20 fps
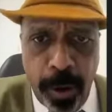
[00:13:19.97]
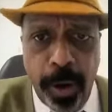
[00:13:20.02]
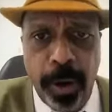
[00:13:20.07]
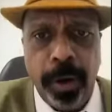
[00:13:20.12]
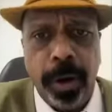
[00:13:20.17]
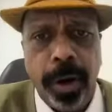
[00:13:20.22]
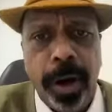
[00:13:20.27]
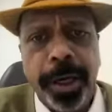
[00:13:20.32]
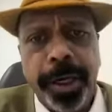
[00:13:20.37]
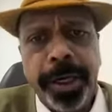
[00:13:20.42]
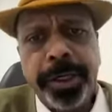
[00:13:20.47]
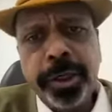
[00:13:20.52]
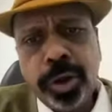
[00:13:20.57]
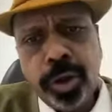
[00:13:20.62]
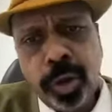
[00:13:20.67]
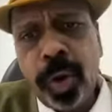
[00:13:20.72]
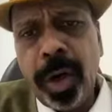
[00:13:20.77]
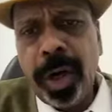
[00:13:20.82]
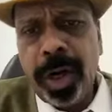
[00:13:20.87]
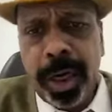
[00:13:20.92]
It is
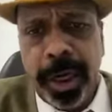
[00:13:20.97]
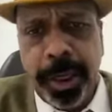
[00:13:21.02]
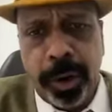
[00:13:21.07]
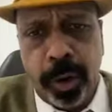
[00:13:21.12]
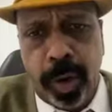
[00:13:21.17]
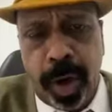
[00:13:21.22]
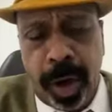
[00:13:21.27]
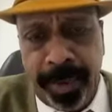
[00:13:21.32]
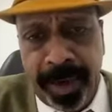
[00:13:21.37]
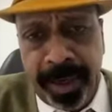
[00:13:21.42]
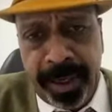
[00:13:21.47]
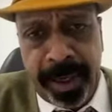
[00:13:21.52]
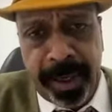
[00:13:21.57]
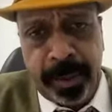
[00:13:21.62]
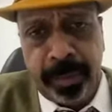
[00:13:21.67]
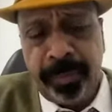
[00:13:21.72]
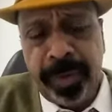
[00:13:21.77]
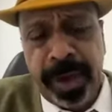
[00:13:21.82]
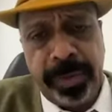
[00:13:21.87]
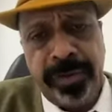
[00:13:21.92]
too early to comment that.
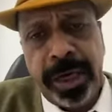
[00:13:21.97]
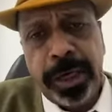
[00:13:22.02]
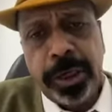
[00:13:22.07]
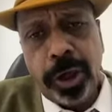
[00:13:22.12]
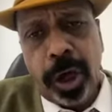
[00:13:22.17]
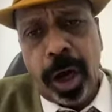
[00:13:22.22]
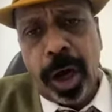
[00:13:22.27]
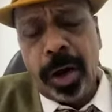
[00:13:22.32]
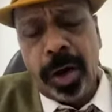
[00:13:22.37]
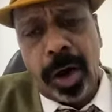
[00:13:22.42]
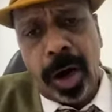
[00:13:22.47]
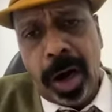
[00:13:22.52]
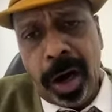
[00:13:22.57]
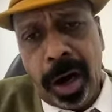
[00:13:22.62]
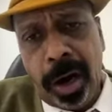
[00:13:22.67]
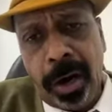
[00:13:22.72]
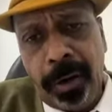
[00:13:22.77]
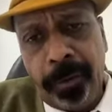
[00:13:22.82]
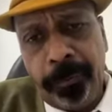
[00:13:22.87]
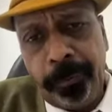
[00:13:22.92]
When we talk
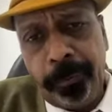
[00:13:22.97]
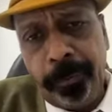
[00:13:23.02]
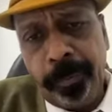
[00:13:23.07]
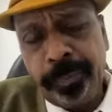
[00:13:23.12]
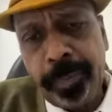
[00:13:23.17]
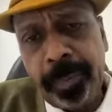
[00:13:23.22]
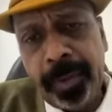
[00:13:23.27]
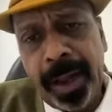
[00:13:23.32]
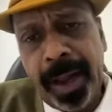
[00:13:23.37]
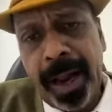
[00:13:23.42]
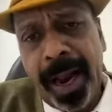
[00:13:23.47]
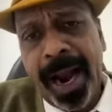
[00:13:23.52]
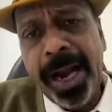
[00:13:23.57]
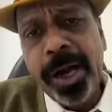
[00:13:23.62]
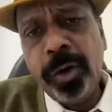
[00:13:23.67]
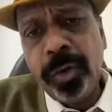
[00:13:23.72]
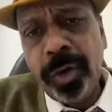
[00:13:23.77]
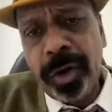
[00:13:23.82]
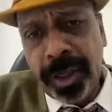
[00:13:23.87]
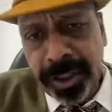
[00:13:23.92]
of
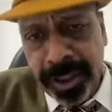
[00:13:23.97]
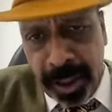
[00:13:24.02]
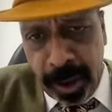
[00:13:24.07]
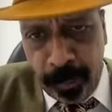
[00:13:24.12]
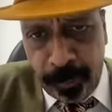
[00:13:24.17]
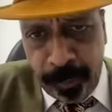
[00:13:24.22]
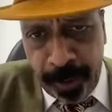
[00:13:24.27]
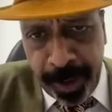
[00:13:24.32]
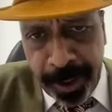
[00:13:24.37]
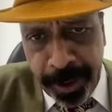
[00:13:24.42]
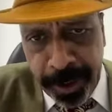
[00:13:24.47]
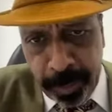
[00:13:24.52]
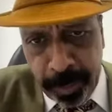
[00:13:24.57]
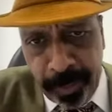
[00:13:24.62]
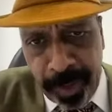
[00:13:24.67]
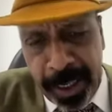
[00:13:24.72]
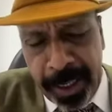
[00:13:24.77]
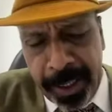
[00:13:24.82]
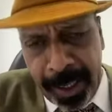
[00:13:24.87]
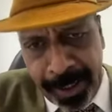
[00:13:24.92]
adverse effects,
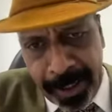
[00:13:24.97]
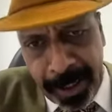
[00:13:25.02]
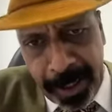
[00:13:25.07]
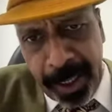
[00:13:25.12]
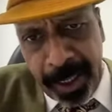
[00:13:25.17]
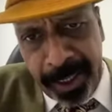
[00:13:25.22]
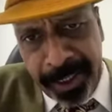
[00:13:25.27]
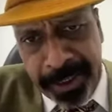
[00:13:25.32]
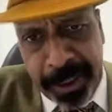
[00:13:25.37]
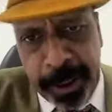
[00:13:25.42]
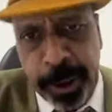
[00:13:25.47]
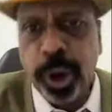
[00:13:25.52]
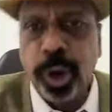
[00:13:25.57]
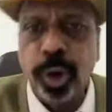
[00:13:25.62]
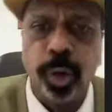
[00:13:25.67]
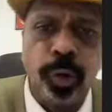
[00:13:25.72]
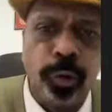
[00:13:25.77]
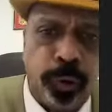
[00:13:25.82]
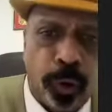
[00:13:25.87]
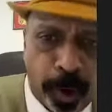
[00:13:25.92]
we categorize in
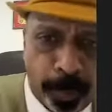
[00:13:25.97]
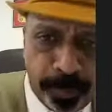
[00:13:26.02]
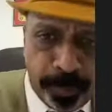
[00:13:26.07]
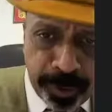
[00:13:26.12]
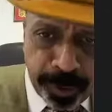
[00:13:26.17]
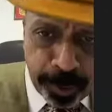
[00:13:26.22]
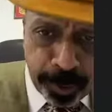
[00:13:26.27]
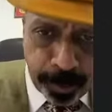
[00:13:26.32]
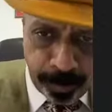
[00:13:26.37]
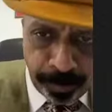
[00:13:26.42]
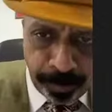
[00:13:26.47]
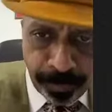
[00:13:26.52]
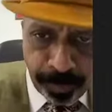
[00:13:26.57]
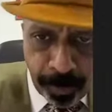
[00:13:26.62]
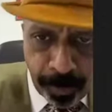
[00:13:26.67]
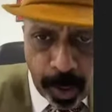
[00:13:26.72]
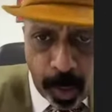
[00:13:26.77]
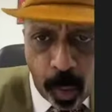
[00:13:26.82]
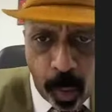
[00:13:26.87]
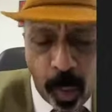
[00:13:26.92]
two forms.
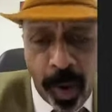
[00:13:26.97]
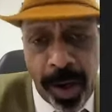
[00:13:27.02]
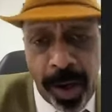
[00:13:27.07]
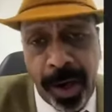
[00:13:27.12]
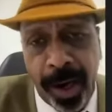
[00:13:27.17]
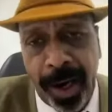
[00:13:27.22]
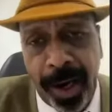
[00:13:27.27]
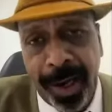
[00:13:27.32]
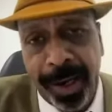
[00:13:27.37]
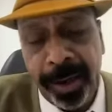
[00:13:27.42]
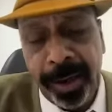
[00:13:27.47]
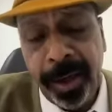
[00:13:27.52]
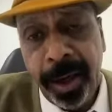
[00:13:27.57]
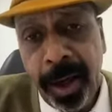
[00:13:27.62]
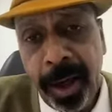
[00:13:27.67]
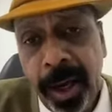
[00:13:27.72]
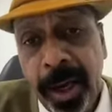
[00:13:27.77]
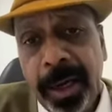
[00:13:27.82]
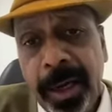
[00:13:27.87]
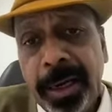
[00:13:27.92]
One are
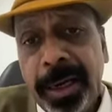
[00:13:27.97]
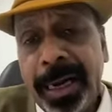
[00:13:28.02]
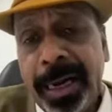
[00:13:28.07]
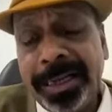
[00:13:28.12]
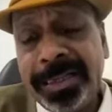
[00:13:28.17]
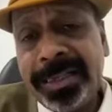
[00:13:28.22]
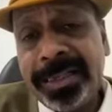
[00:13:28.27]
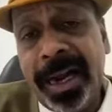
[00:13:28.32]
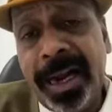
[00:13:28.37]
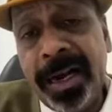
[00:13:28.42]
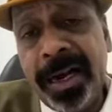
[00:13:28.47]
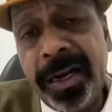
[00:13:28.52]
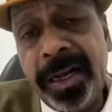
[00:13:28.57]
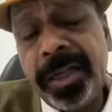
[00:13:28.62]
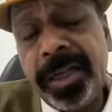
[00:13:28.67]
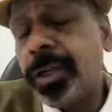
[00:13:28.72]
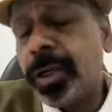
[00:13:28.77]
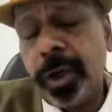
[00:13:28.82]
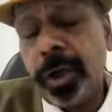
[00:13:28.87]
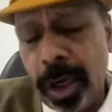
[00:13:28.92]

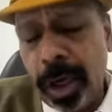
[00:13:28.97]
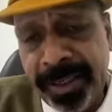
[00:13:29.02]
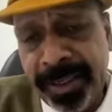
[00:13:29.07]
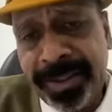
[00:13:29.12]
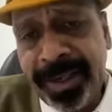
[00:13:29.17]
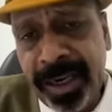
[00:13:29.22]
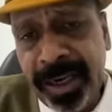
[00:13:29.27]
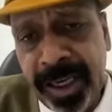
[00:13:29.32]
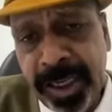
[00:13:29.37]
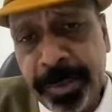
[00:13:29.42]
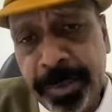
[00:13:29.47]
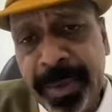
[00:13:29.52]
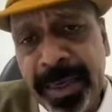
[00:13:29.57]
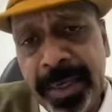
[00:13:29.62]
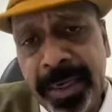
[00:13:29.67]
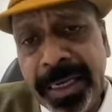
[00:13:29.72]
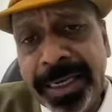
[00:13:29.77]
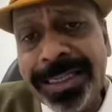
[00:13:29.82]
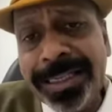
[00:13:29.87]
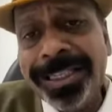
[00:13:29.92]
hazardous, not hazardous, but
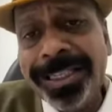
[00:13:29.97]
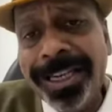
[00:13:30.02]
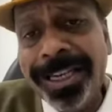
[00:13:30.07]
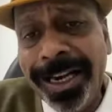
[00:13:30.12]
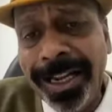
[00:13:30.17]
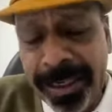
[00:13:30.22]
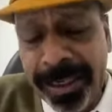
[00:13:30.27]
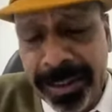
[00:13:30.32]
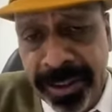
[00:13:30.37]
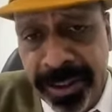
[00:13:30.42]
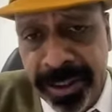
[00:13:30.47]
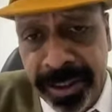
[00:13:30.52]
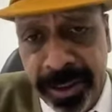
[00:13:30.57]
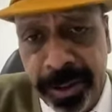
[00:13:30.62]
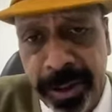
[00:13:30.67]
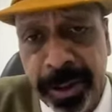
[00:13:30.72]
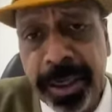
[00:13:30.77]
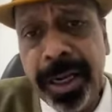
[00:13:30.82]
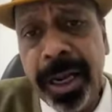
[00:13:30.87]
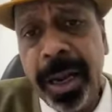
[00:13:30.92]
insidians,
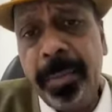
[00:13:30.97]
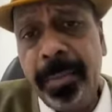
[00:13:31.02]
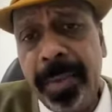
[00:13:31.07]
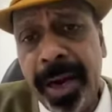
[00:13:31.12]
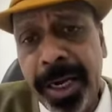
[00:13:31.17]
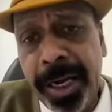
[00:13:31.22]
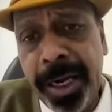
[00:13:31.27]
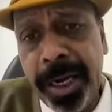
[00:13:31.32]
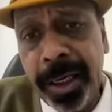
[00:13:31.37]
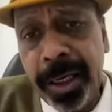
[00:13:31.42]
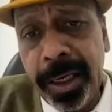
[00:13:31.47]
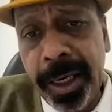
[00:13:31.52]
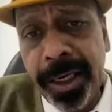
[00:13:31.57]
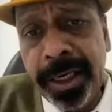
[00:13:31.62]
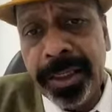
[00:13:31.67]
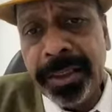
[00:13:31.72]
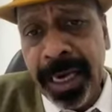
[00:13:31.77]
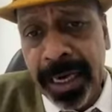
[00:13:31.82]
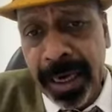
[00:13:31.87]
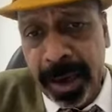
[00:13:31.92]
immediately
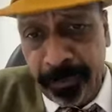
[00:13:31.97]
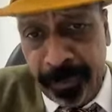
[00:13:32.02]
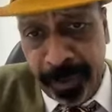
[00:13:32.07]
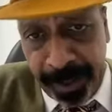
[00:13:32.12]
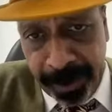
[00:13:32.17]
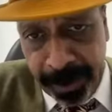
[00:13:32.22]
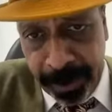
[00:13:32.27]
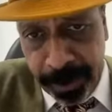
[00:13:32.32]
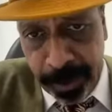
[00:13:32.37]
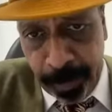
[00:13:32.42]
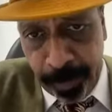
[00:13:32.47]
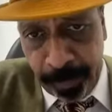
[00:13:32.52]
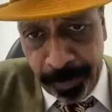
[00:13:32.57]
side effects.